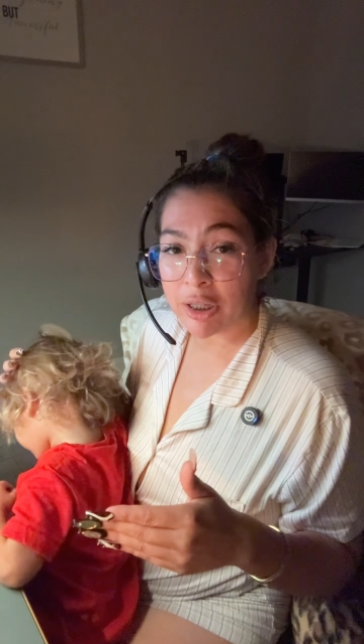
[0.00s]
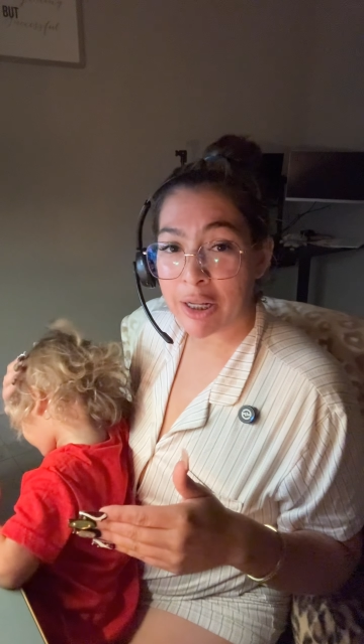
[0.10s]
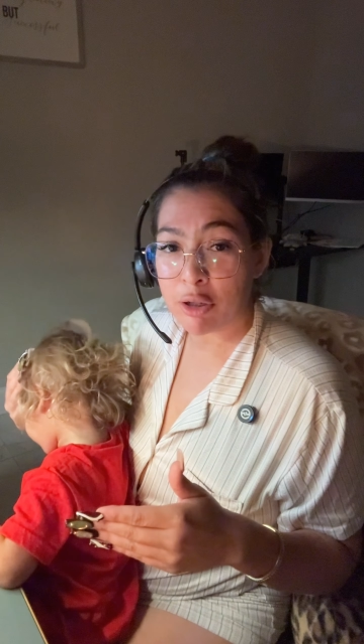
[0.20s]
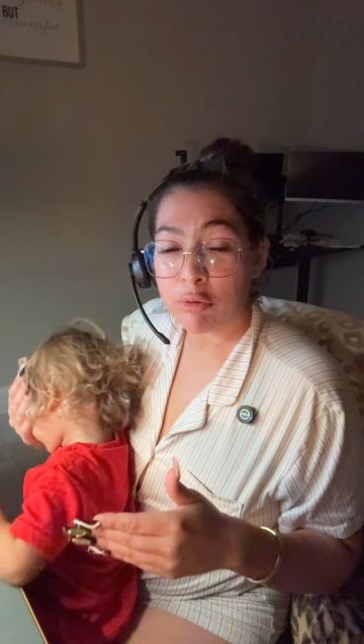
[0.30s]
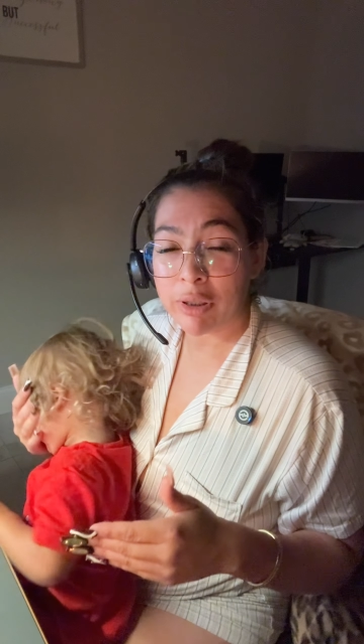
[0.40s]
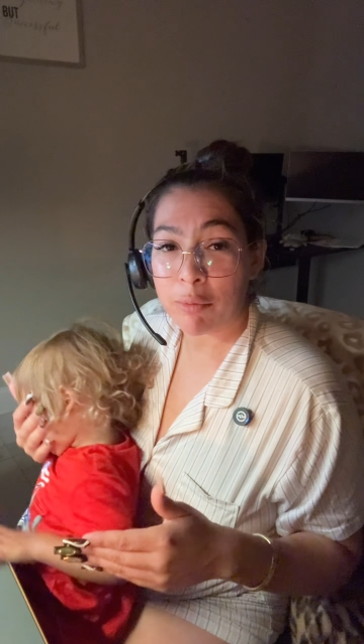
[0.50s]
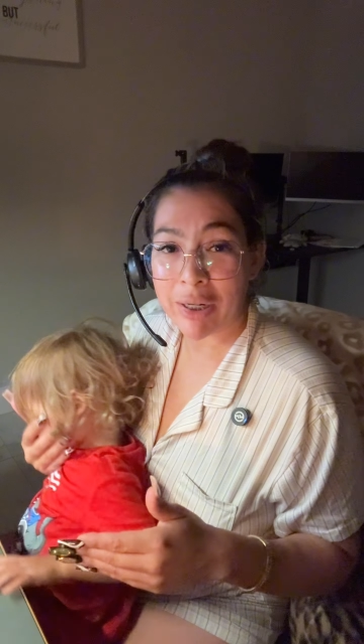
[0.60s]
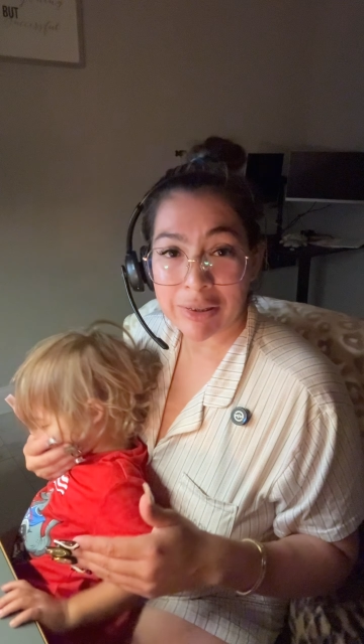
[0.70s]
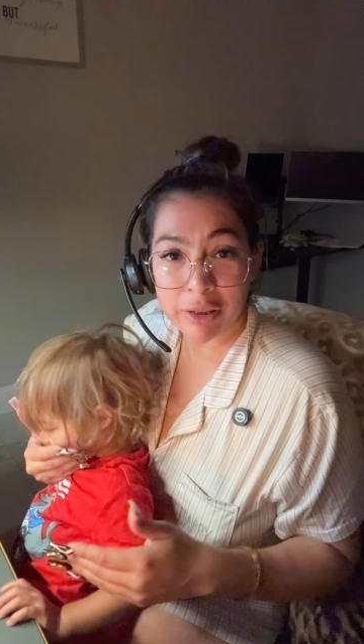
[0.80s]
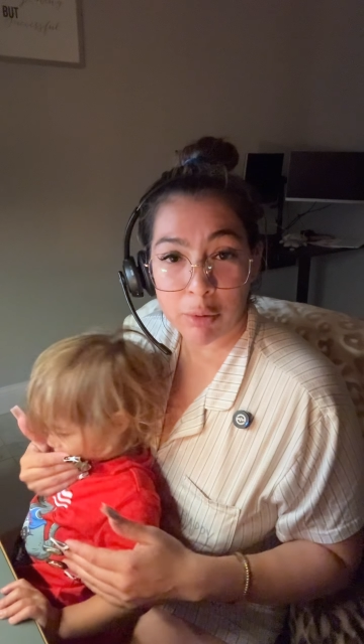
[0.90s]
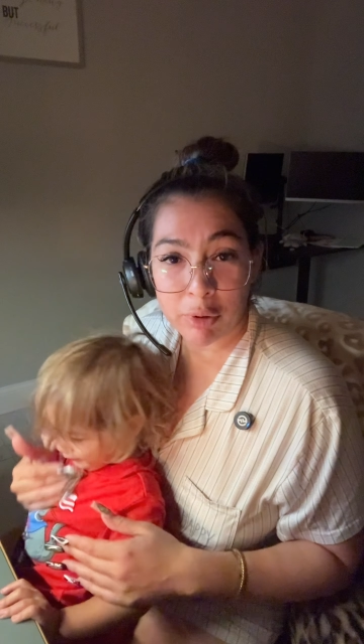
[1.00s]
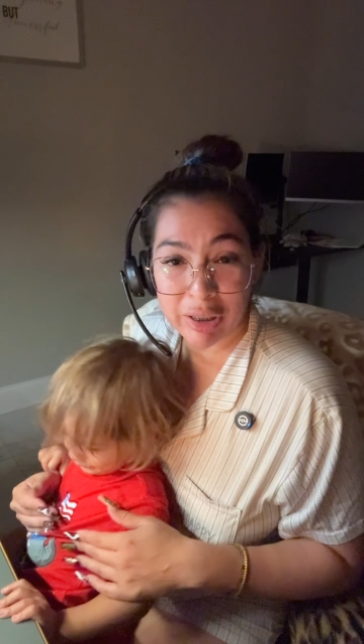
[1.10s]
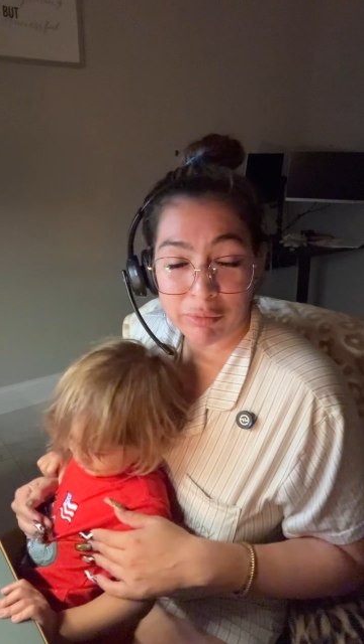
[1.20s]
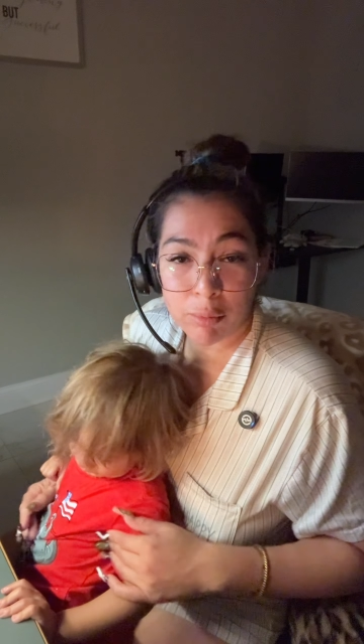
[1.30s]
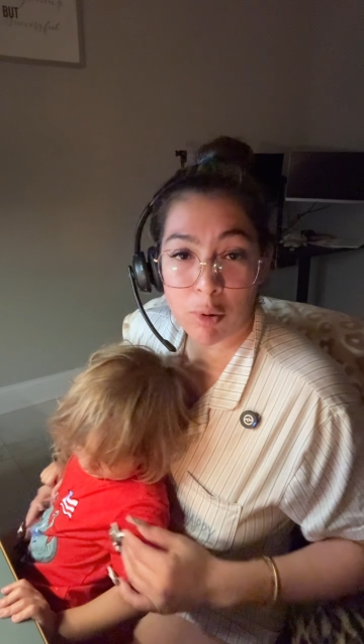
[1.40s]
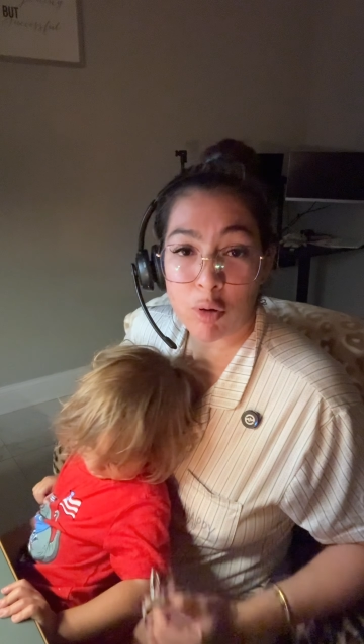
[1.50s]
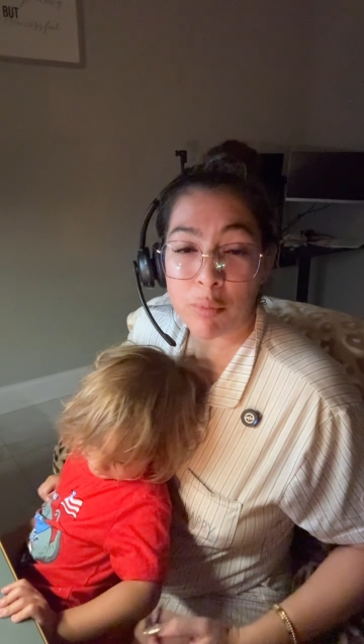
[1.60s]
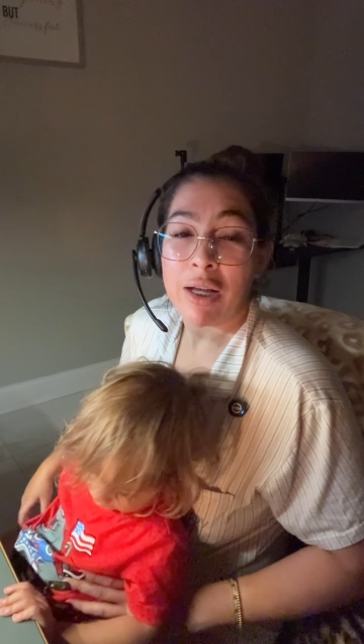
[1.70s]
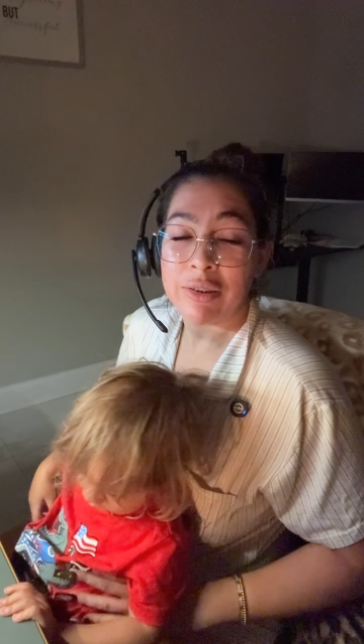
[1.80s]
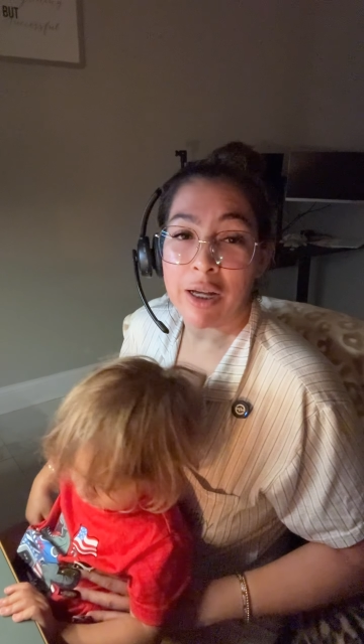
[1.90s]
I know that when I started working from home,
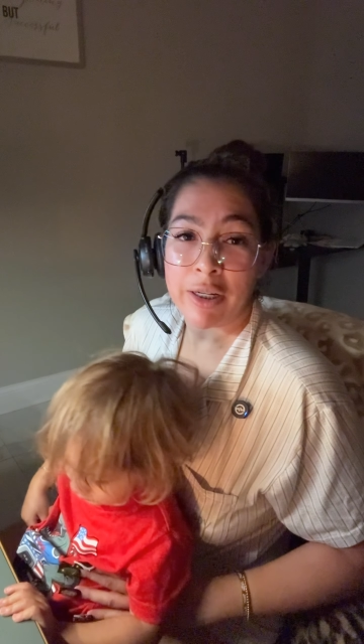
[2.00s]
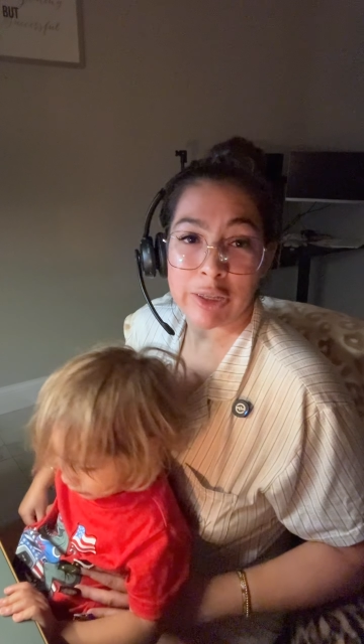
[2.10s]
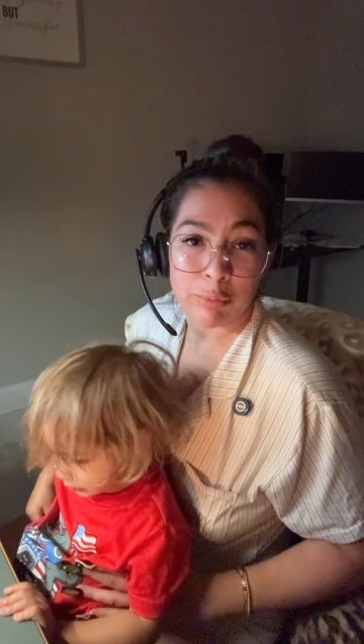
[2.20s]
Adonis